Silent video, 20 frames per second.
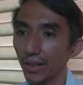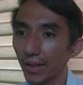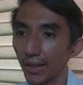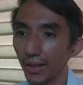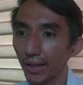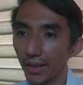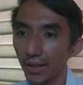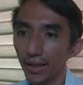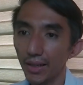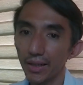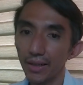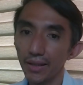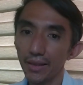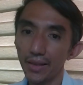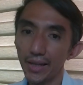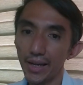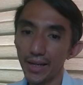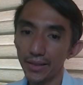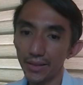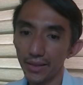that
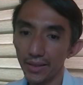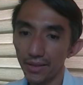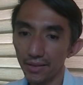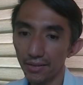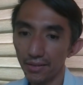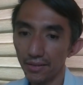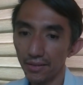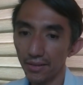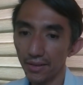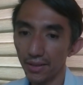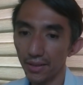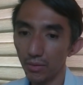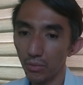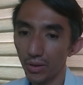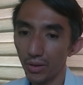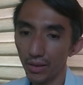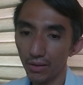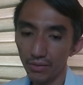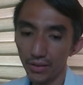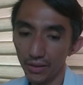is one
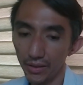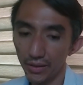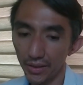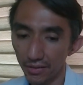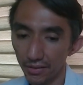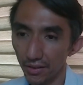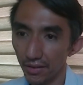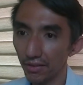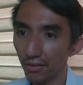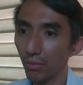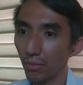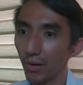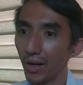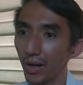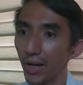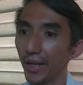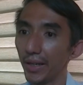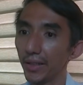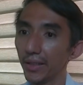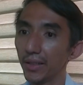of the reasons
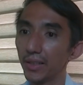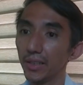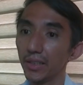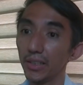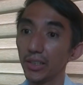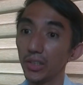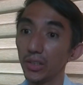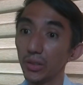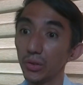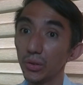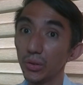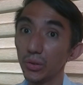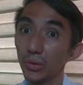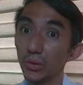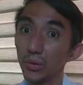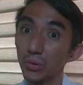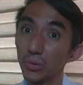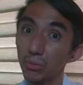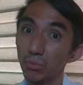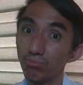why
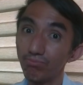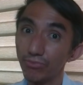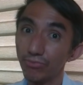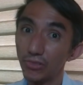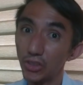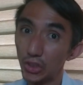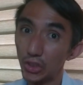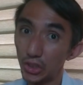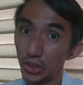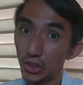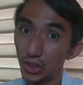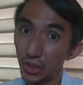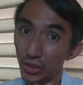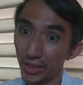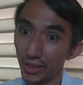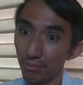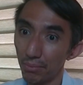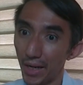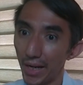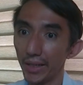you
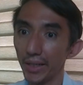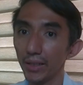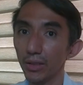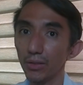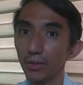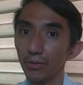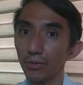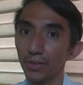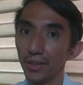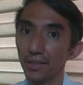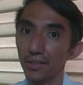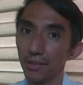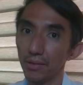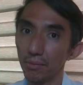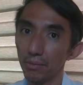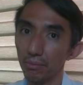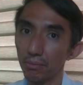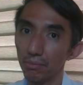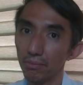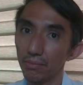shouldn't buy a
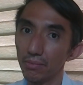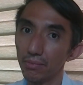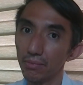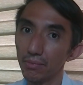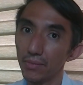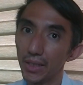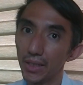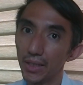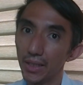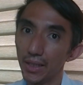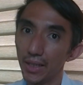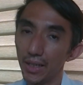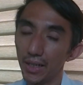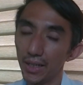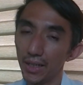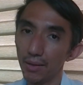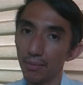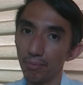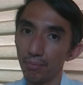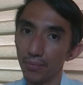UVC
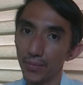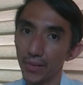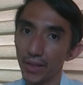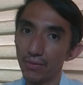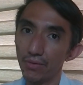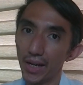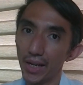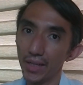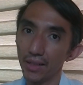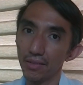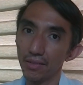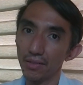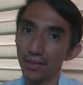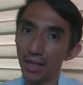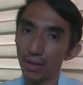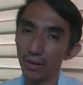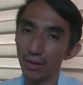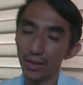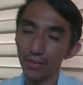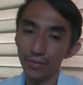device.
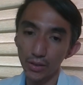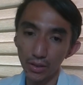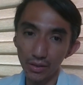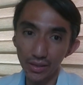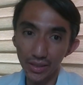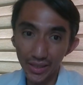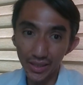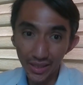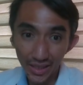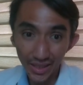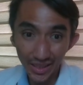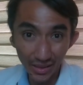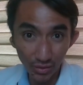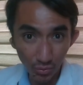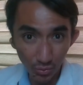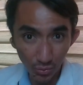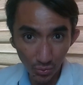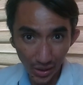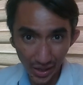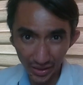Now, if you really
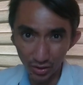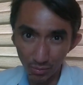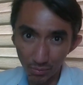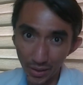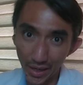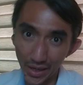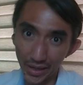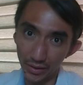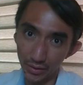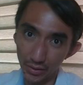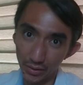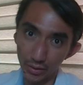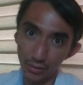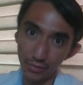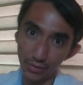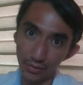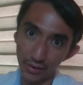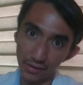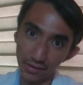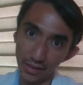want to buy a
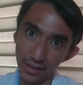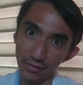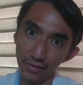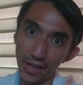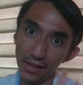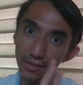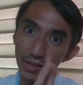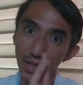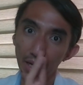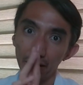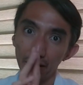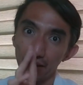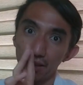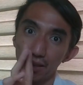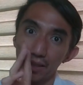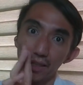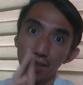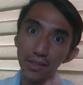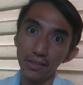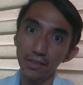UVC device, I
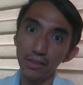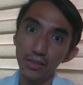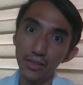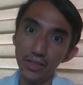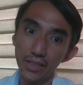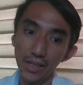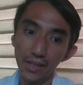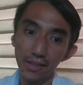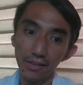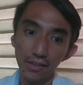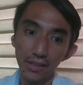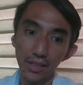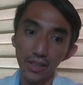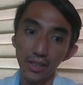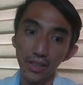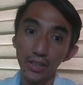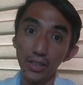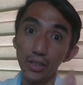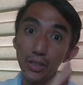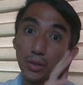suggest
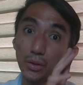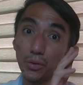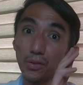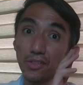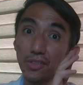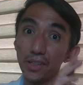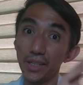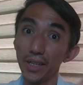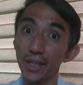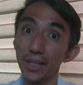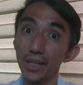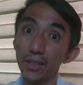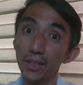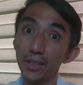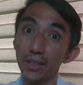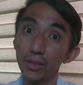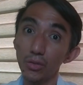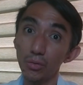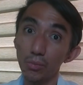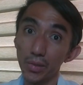you stick
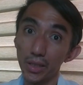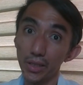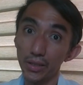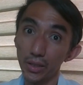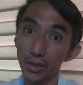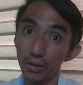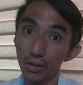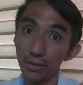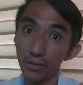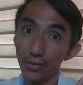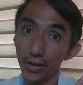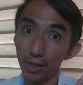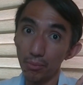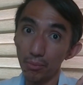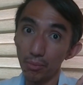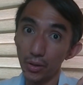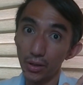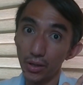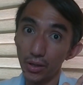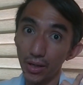to mercury
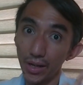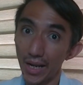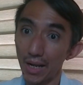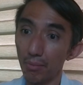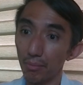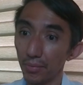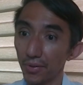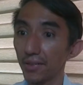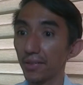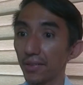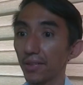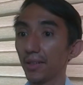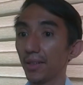vapor lamps.